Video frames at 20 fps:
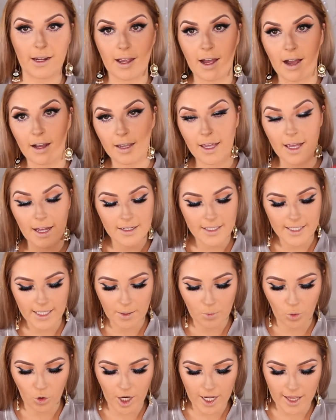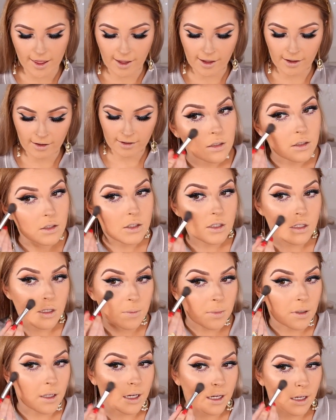I can't count anymore either. Just
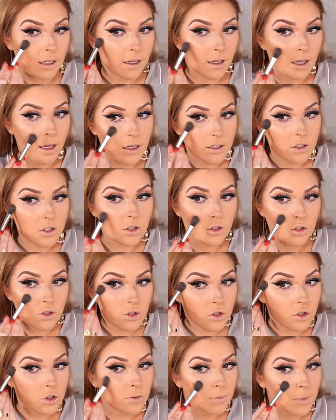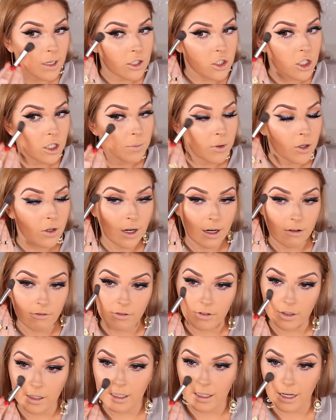applying that to my cheekbone. I
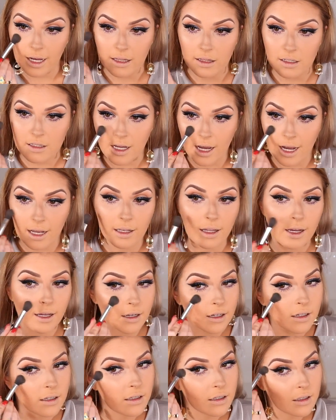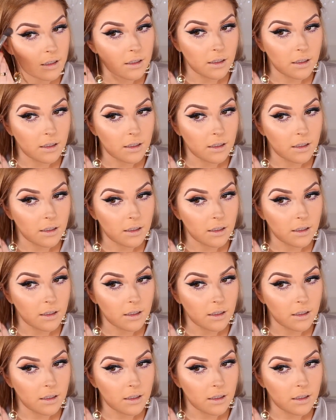really like this highlighter.